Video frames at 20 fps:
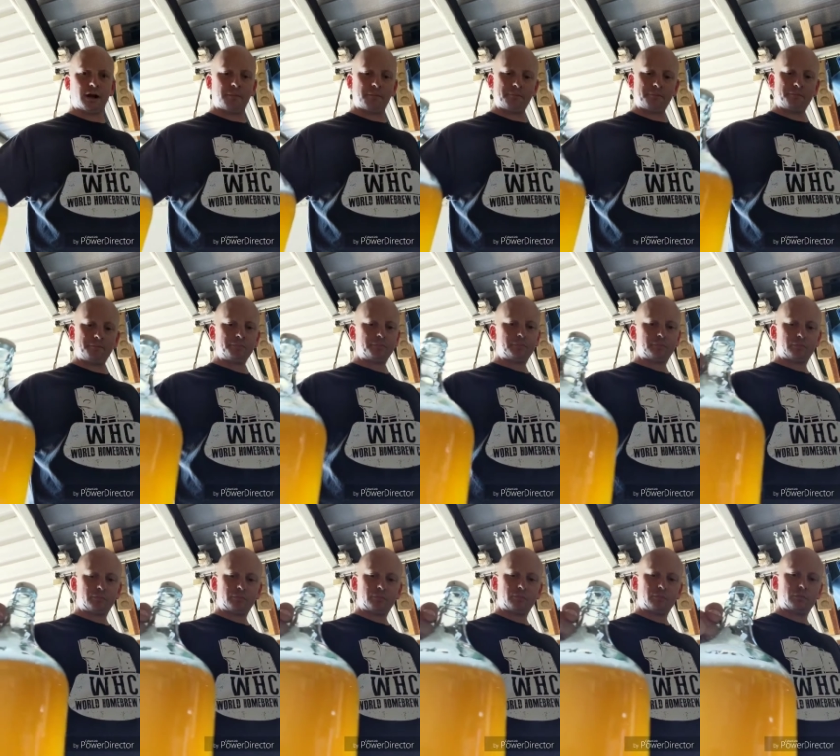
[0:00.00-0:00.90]
up
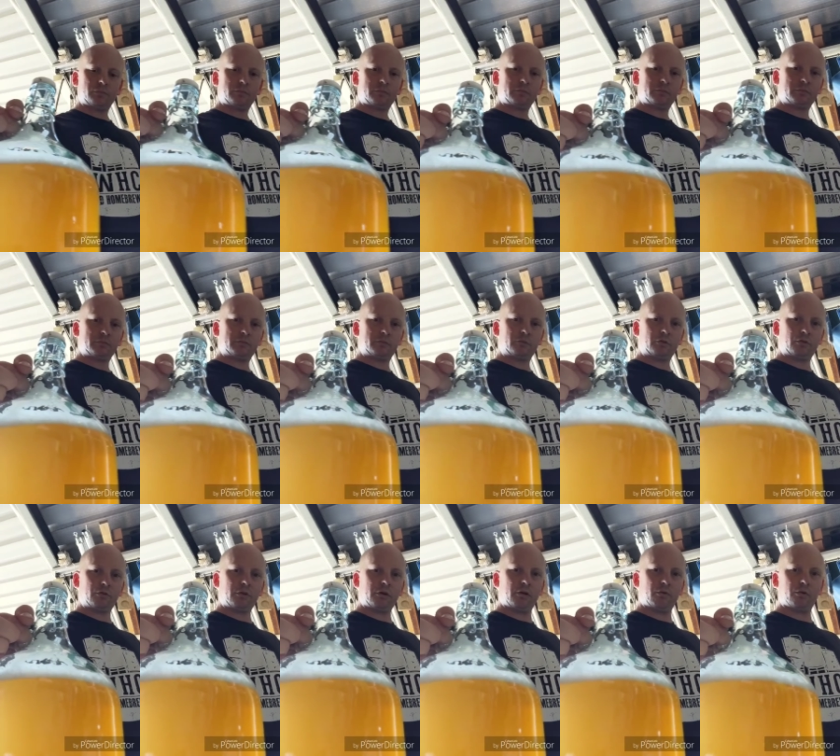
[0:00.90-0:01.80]

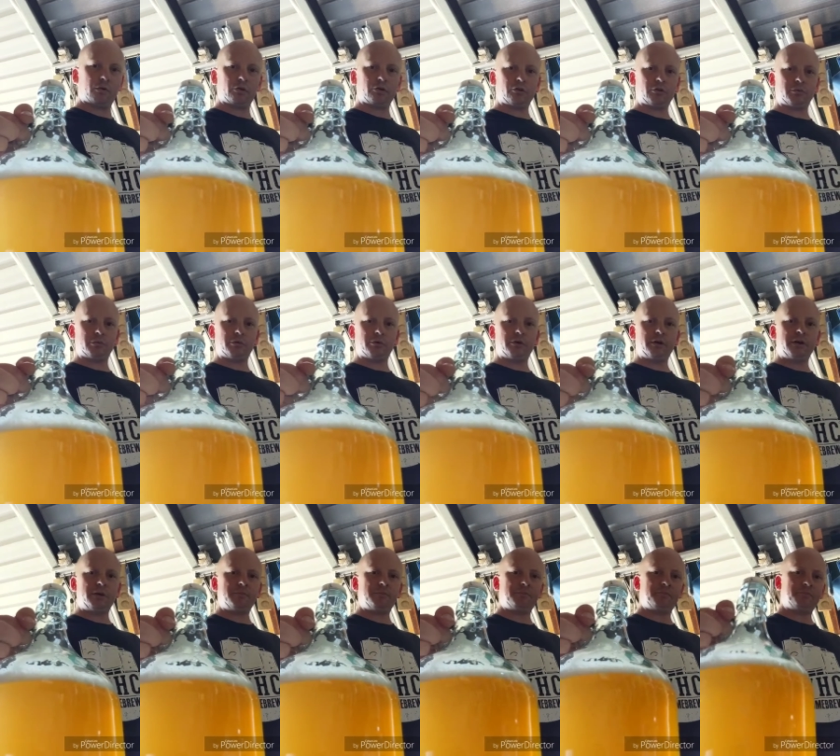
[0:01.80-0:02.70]
to where I want it to
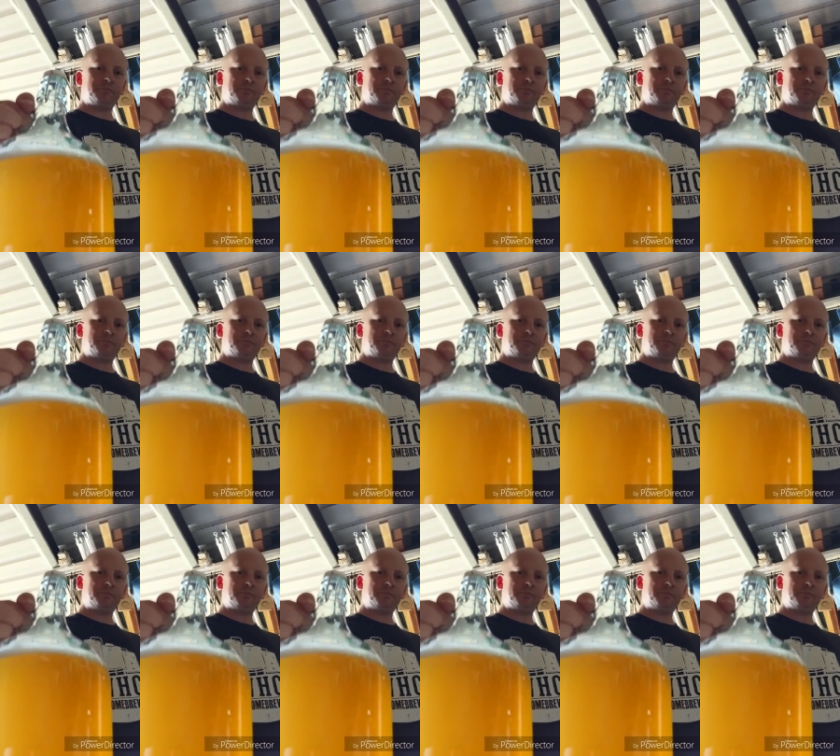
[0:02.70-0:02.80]
be.